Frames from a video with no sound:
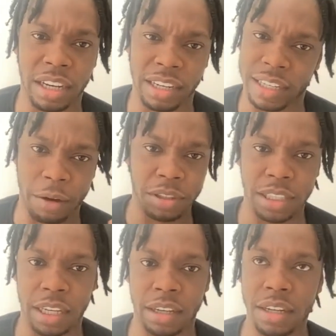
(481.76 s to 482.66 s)
Right. That was
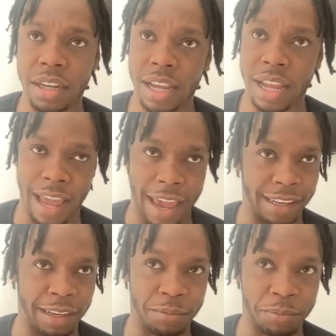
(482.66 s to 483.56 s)
it. And
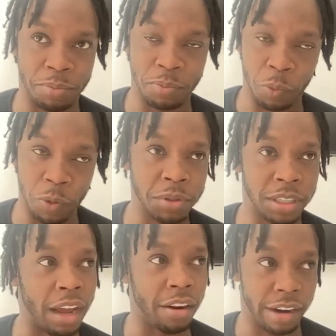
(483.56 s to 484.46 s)
then we was
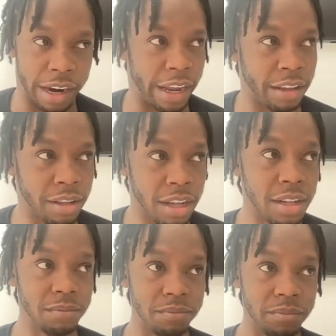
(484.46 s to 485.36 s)
like, all right,
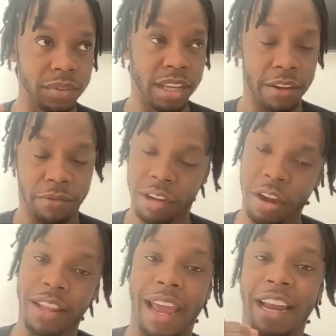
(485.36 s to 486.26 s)
if we go
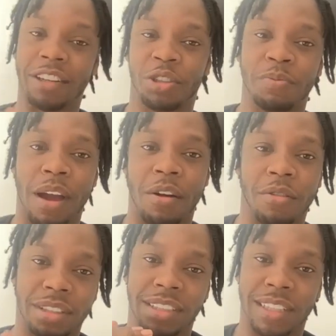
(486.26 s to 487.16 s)
the extra mile
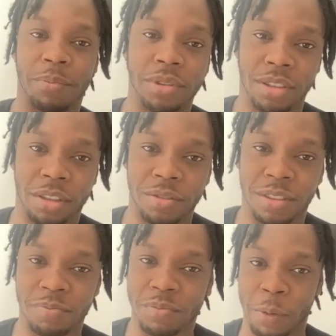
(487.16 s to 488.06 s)
on these
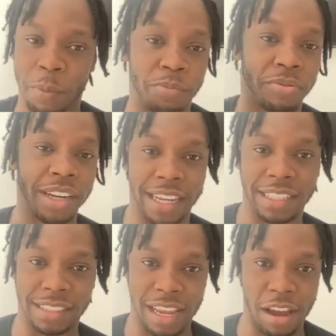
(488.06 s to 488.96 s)
episodes, and we bring
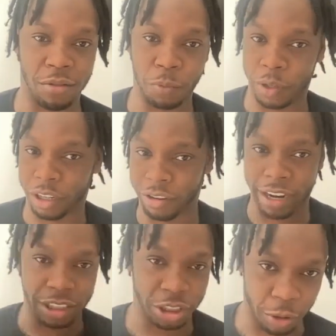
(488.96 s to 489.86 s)
guests down, we create
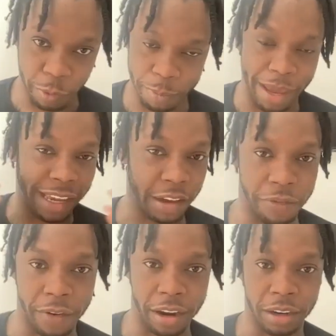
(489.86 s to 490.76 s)
a show, we make it
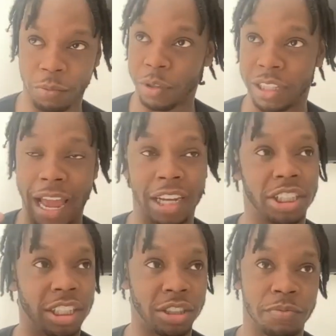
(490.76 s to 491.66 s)
fun, we
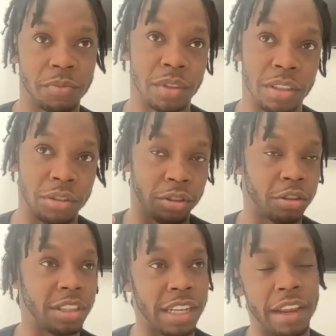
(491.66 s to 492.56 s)
actually,
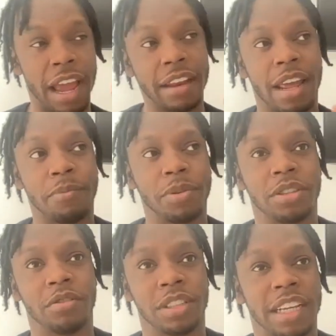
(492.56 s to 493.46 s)
because they had
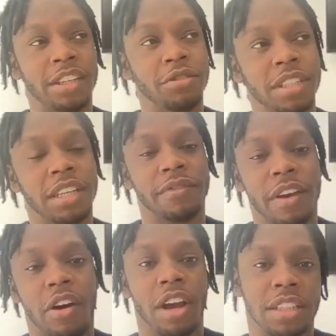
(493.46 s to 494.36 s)
episodes, they used to give
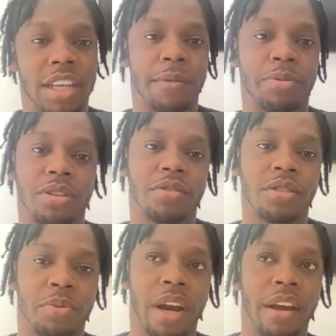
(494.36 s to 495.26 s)
artists episodes
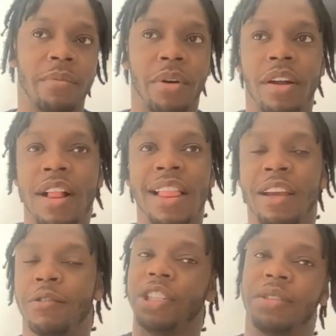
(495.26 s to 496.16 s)
prior, but it
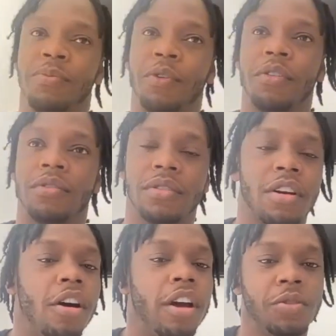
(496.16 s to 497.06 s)
was just more, the
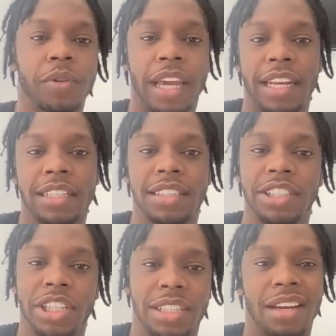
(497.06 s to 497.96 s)
artists would get their
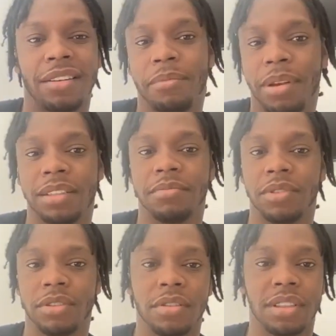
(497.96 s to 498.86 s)
DJ down and play some
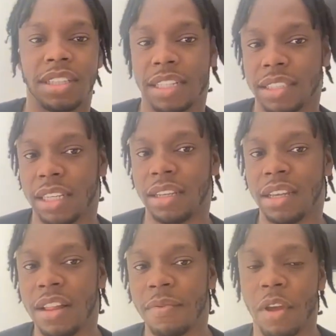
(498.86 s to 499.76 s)
songs, and that's it.
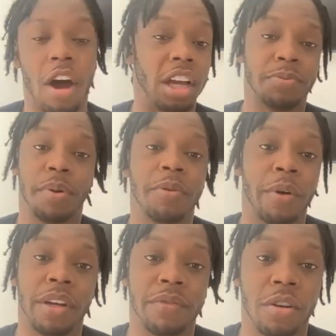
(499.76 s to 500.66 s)
The artists probably
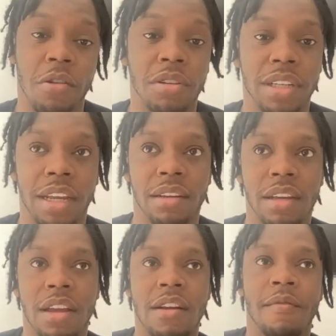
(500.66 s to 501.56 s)
won't even go on there.
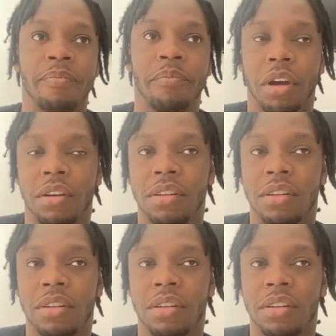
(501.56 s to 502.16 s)
But